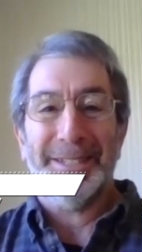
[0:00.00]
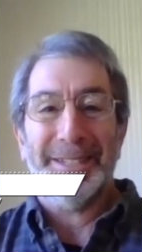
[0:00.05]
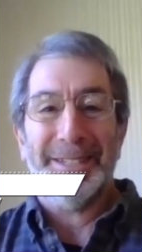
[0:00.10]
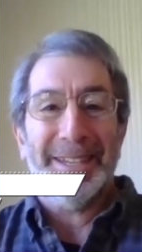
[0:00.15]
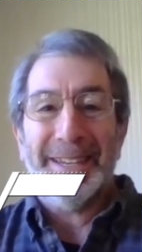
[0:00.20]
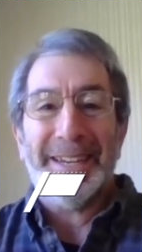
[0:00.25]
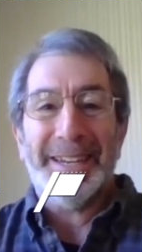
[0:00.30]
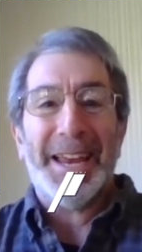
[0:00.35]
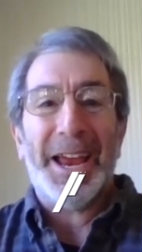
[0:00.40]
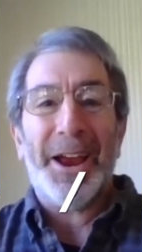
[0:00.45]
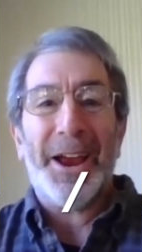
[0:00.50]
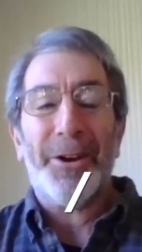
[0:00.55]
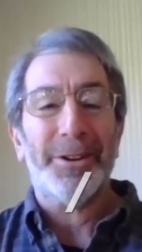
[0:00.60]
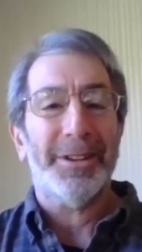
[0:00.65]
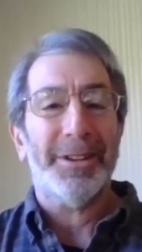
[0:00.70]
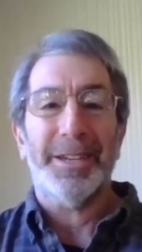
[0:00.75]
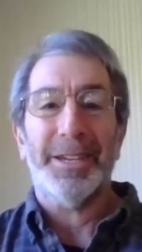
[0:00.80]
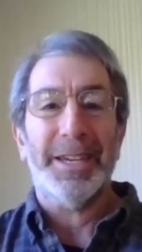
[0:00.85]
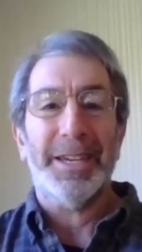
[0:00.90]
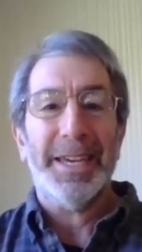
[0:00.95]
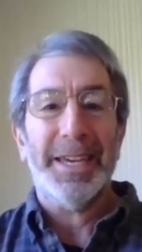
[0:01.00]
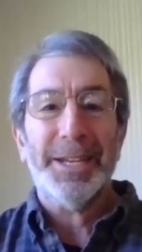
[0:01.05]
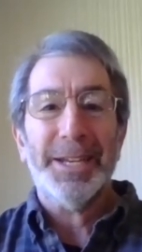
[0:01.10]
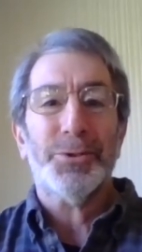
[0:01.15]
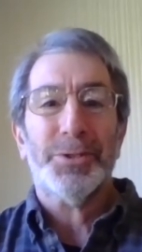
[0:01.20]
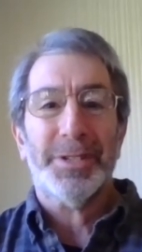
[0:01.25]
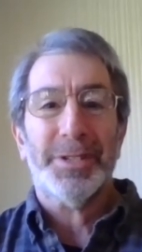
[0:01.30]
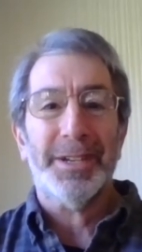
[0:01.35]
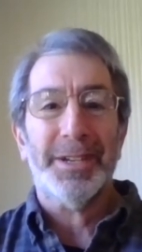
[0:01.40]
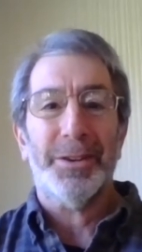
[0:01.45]
inherently
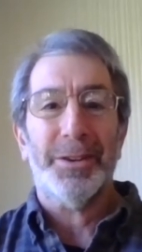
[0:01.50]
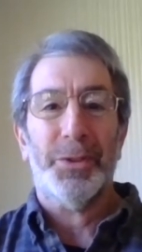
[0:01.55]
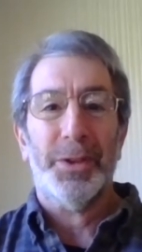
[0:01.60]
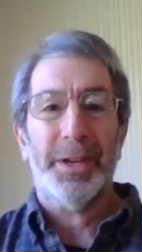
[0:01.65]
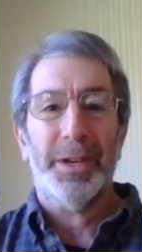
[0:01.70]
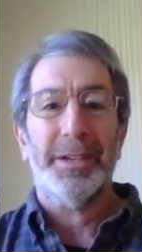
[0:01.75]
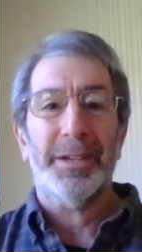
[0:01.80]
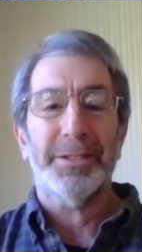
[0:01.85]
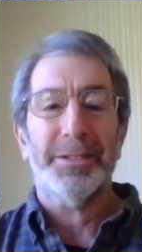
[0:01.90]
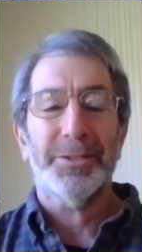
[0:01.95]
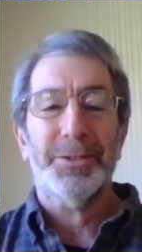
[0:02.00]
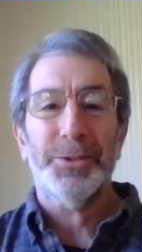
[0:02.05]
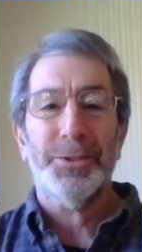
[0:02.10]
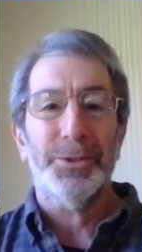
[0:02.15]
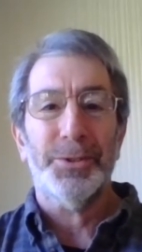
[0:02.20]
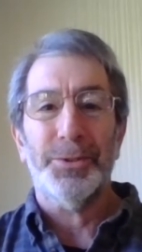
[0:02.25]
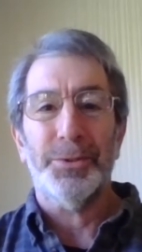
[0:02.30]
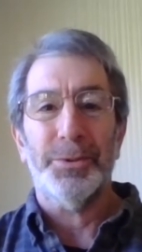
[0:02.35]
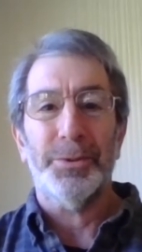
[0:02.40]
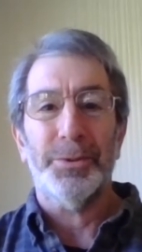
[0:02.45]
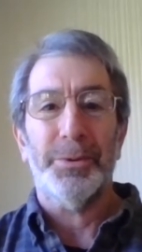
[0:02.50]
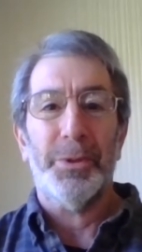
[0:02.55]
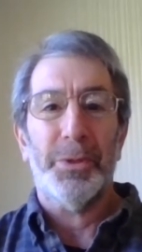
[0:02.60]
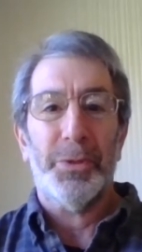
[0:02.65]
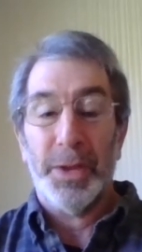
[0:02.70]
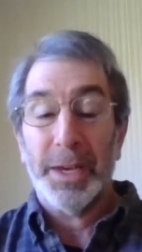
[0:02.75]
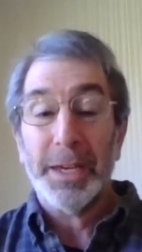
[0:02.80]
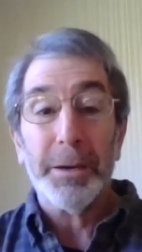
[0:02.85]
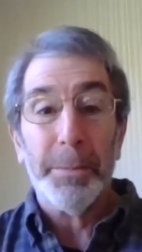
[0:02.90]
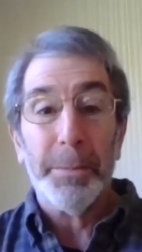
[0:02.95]
interesting thing to
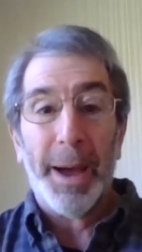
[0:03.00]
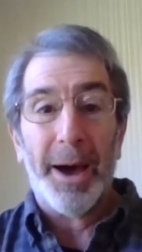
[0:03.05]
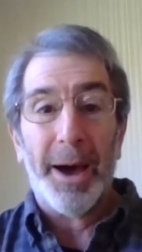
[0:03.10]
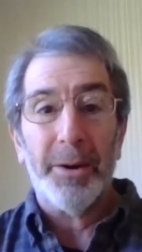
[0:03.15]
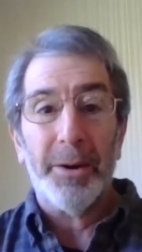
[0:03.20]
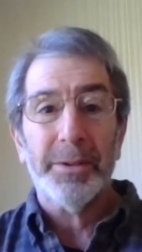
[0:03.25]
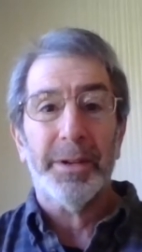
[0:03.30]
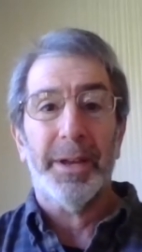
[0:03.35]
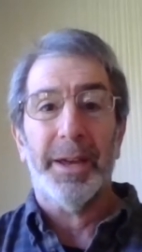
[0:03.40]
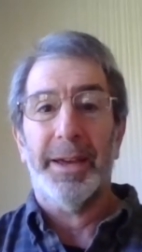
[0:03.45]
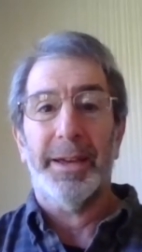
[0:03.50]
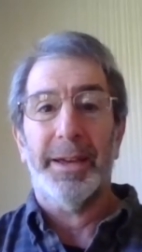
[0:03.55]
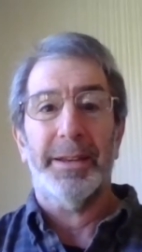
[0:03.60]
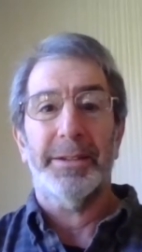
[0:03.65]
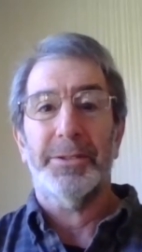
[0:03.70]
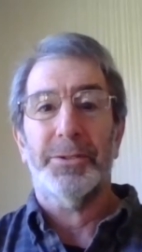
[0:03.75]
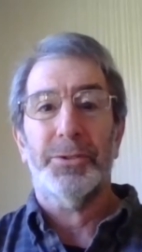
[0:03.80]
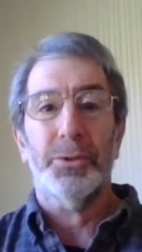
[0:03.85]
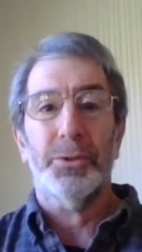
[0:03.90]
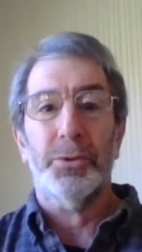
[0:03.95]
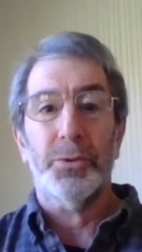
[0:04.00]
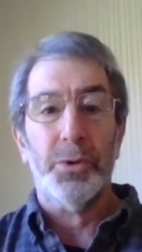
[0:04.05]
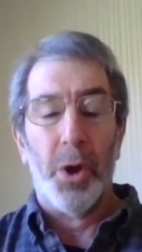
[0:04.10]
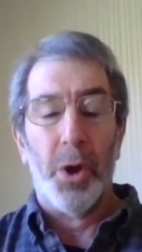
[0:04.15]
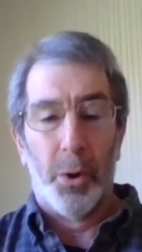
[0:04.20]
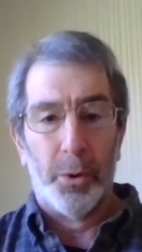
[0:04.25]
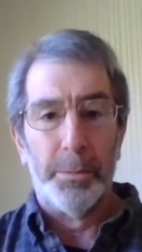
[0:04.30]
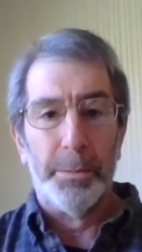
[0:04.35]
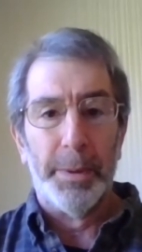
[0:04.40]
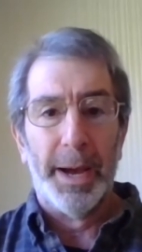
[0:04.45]
think about and to
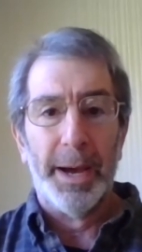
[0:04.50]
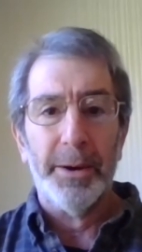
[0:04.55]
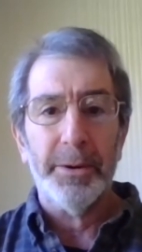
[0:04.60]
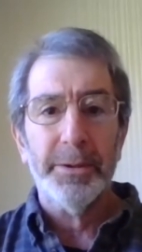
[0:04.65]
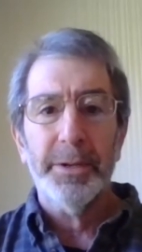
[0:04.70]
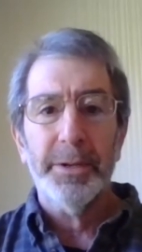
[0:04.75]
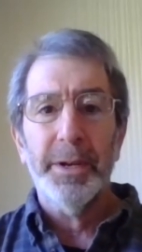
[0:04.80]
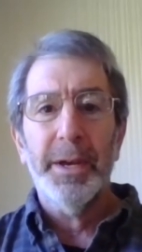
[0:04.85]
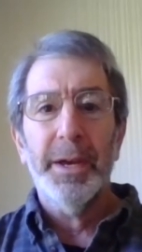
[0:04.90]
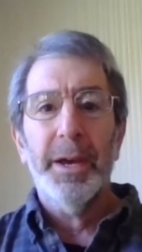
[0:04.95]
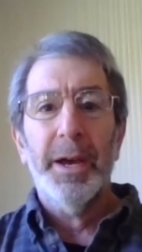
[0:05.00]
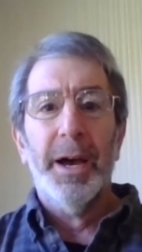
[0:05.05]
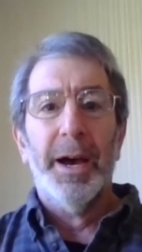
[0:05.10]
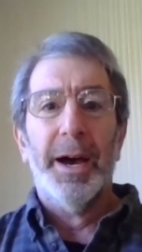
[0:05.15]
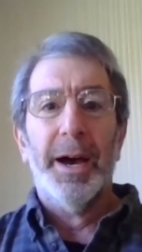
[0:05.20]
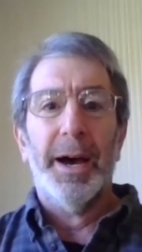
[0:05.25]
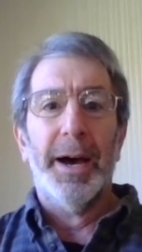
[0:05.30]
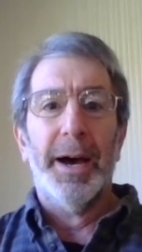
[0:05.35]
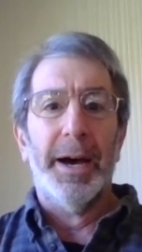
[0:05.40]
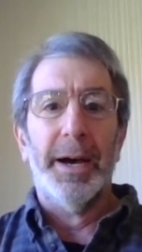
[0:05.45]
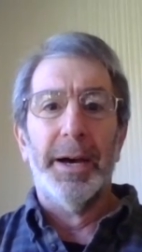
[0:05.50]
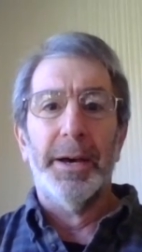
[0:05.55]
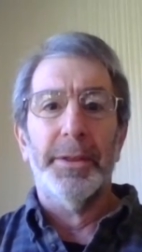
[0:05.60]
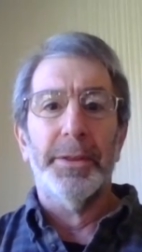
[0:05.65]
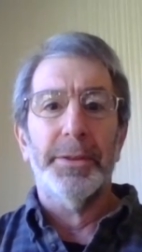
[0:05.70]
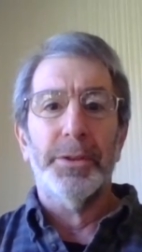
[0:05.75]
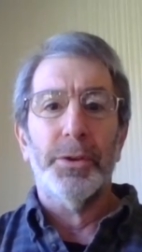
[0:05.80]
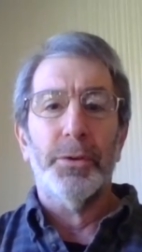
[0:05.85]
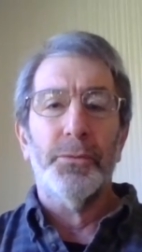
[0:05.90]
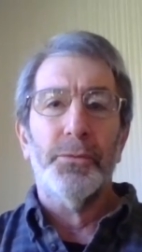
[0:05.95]
know about. I
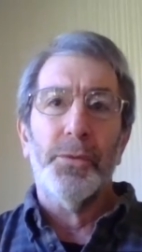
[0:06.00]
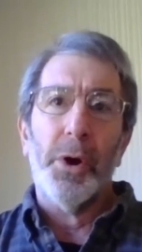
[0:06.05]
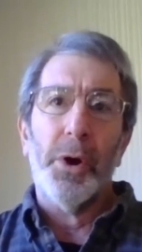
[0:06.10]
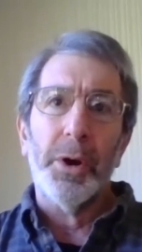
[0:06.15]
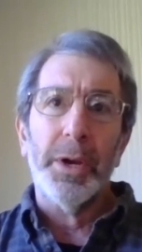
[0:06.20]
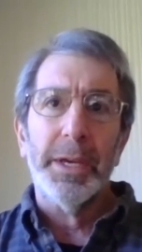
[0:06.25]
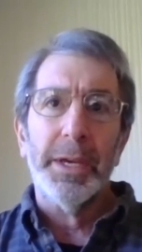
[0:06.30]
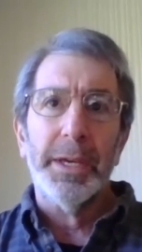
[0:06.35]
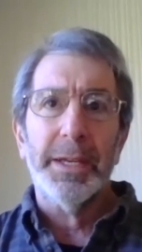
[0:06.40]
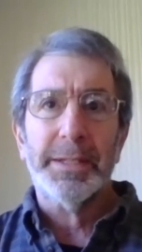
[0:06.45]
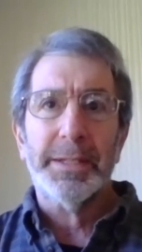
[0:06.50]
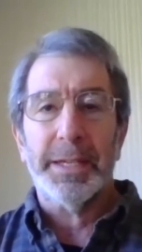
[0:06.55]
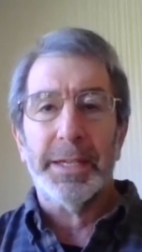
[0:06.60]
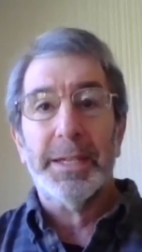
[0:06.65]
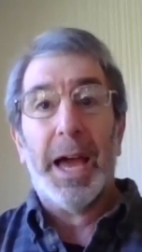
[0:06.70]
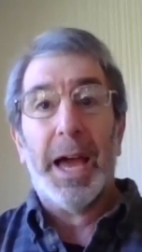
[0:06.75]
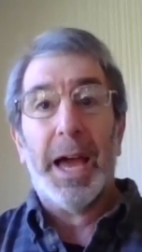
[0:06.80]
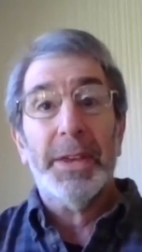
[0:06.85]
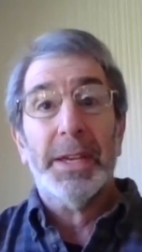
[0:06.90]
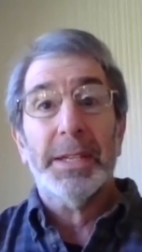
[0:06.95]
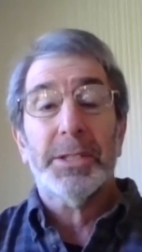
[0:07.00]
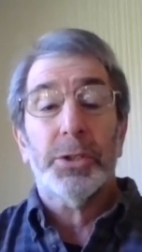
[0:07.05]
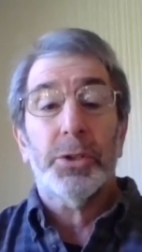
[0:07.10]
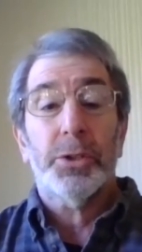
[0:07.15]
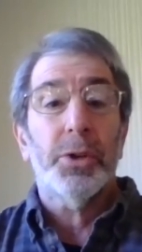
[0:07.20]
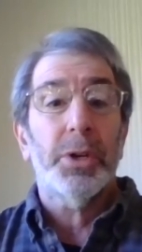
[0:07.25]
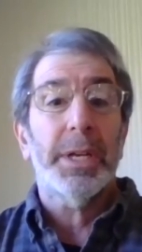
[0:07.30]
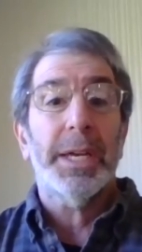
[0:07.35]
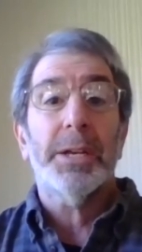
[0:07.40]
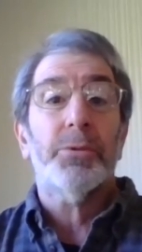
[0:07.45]
think it's a
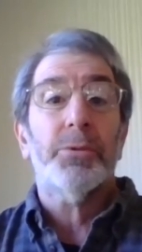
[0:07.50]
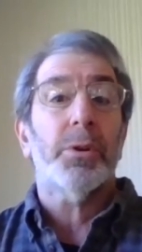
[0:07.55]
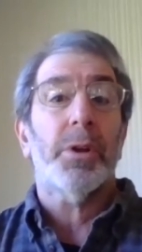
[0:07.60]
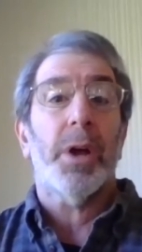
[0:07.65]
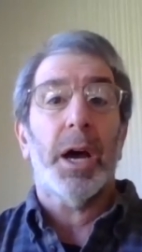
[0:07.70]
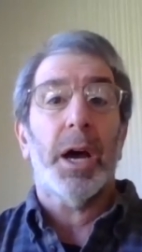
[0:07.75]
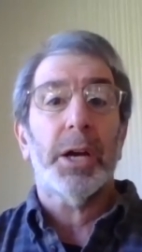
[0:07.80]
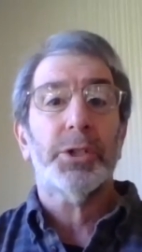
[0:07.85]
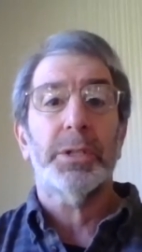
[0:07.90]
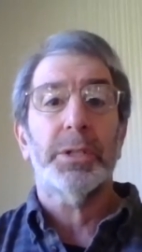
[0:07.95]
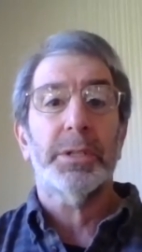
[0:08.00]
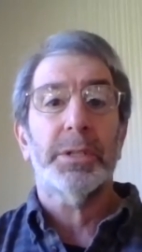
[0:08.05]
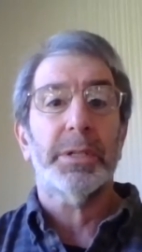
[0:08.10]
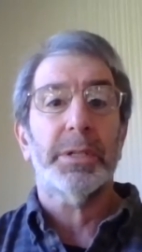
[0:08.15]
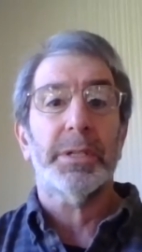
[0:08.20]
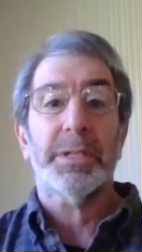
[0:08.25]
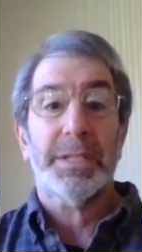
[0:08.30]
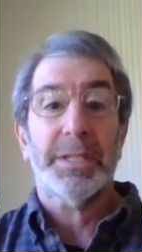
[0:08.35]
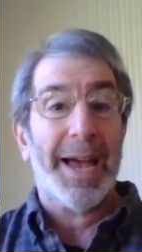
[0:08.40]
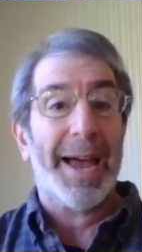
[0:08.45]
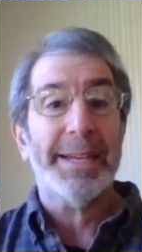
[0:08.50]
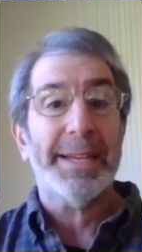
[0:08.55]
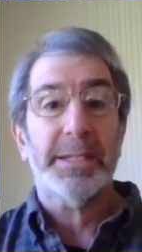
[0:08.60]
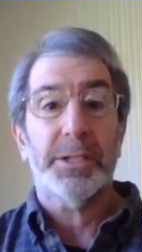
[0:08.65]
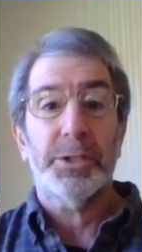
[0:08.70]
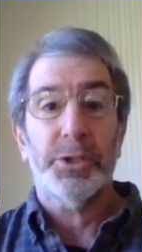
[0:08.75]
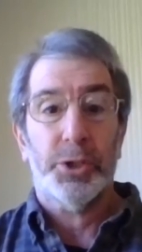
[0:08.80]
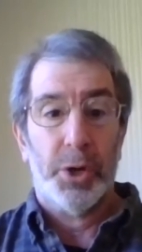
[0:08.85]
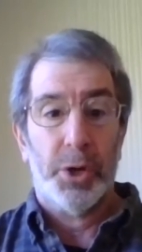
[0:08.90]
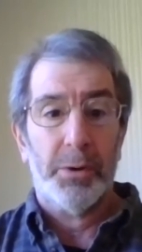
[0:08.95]
good introduction to science
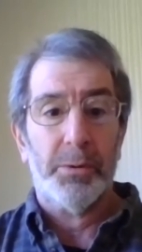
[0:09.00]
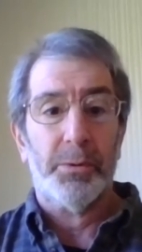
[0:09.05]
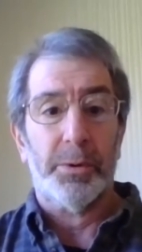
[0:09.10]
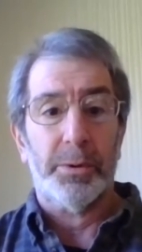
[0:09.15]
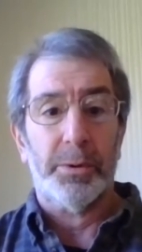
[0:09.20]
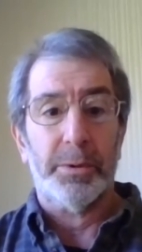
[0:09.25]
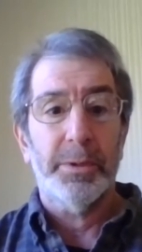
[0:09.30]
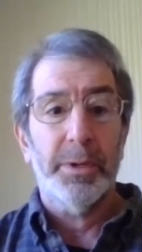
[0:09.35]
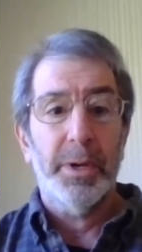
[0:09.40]
in general.